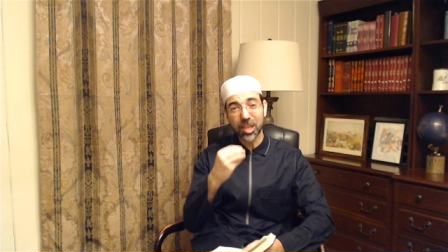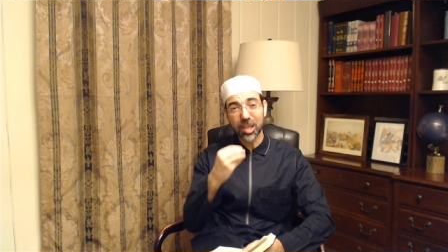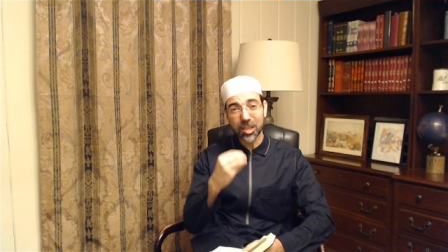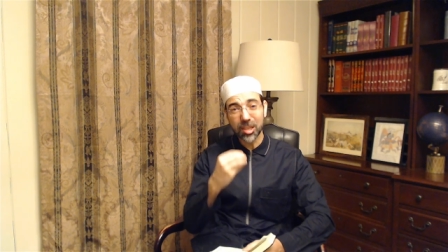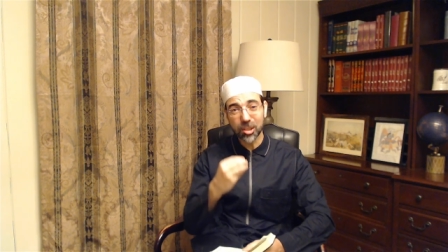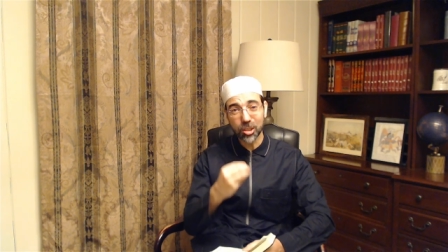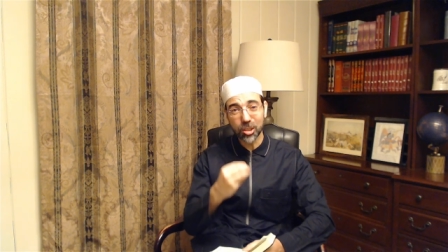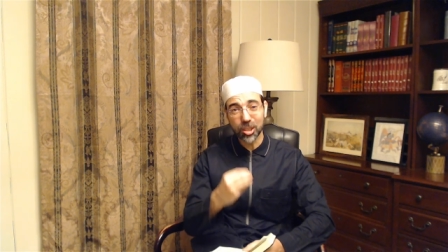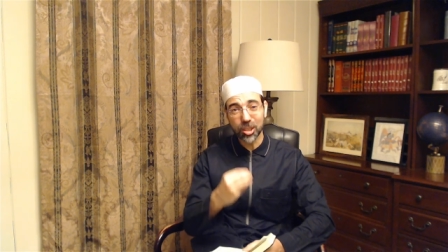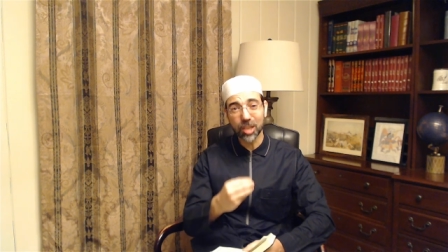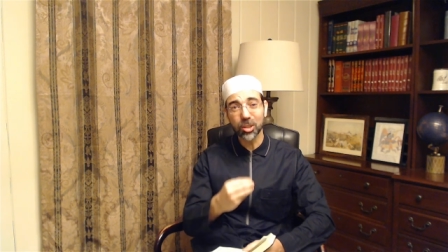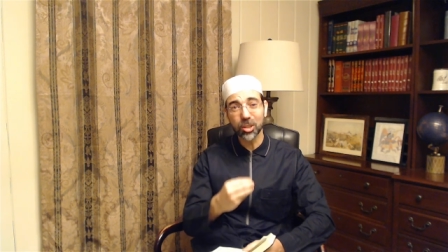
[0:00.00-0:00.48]

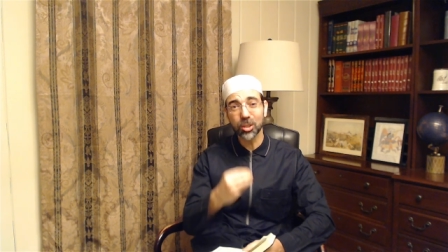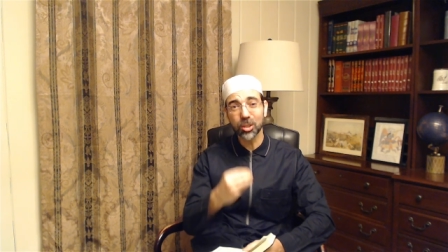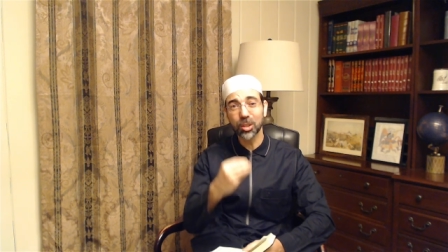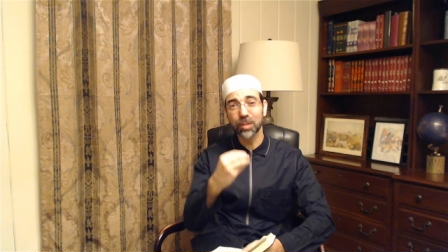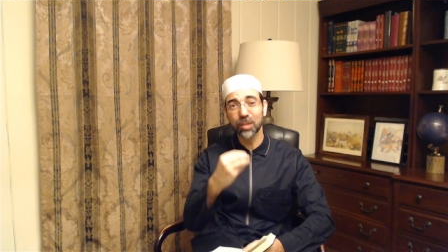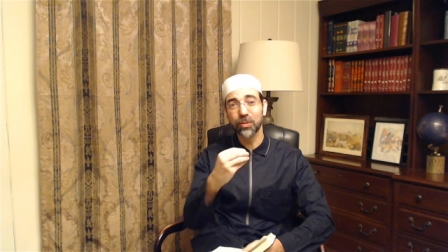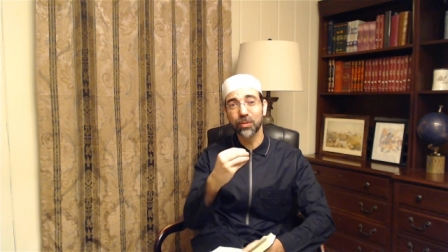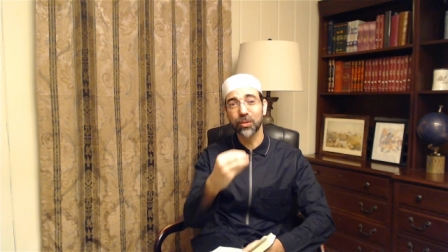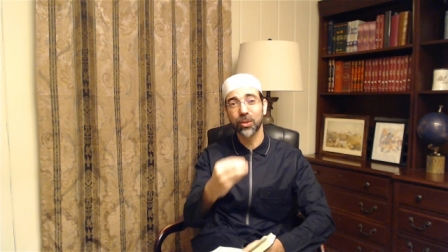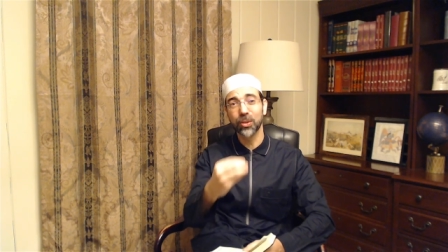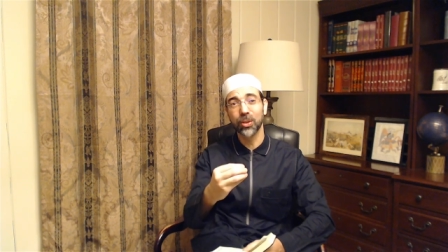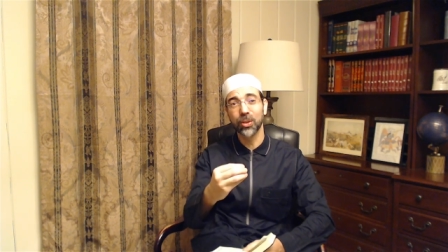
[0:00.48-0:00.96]
essential
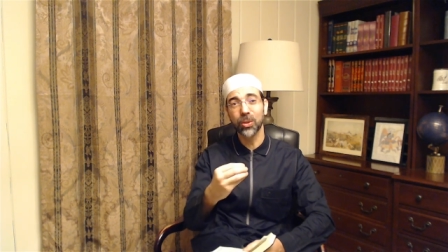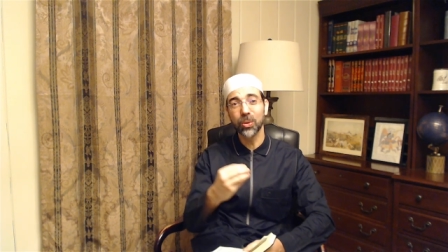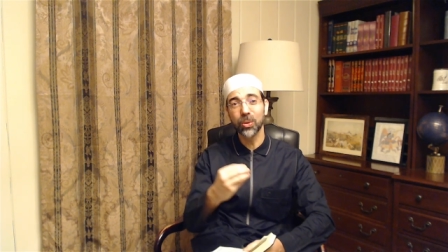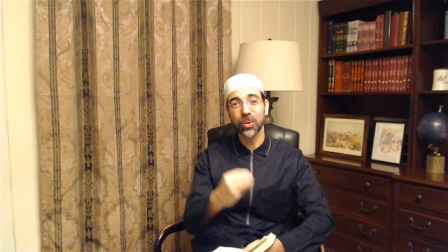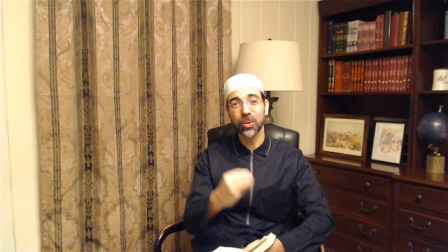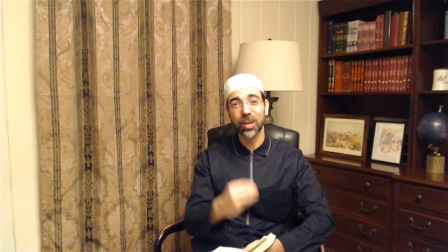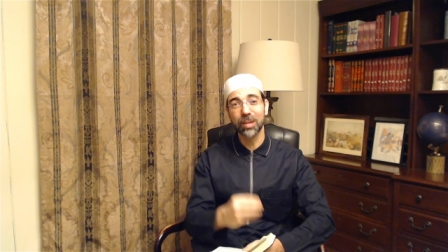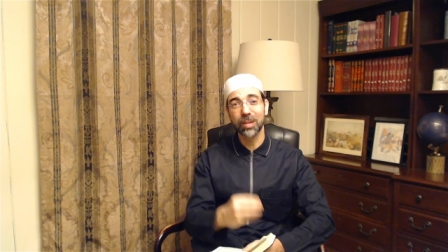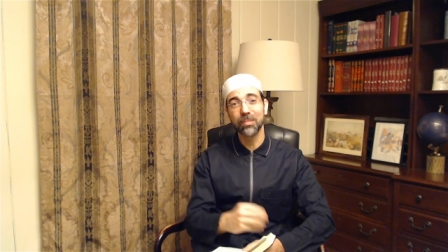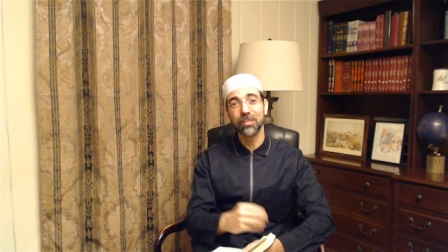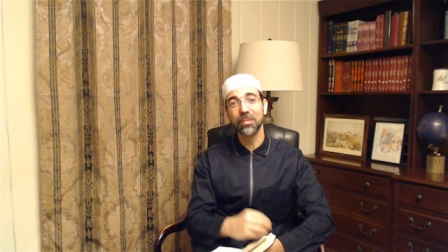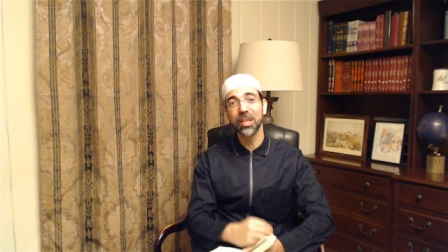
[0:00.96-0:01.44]
for you
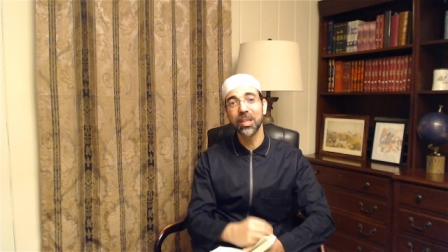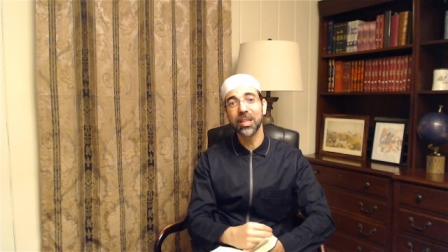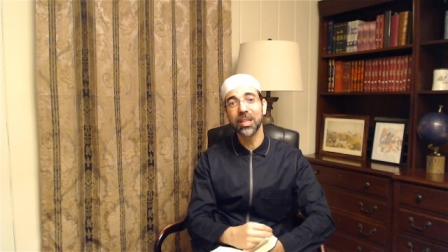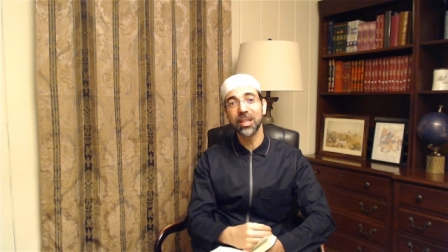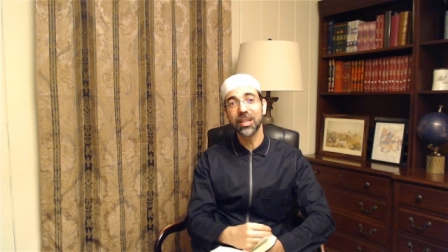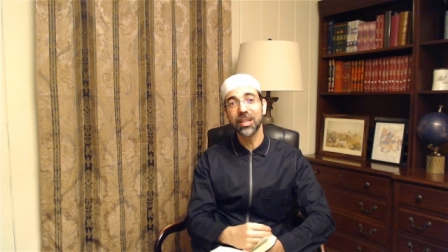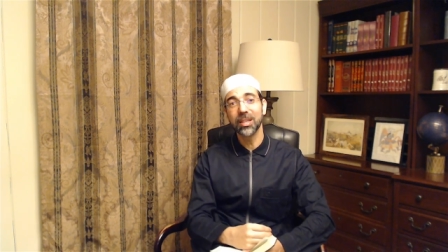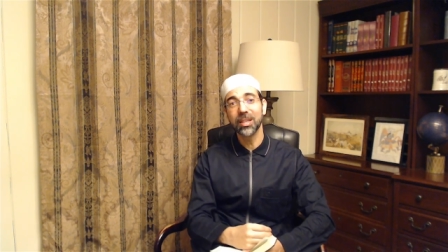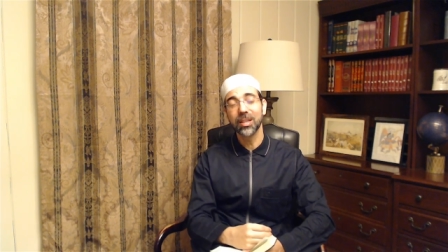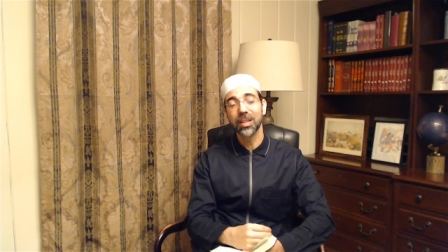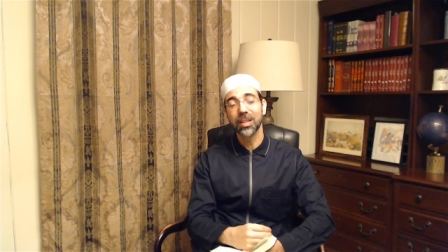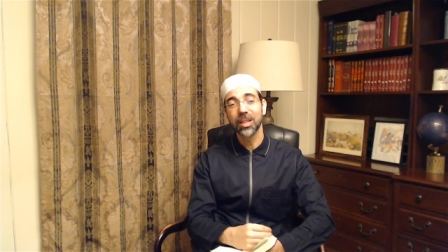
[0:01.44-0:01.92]
and me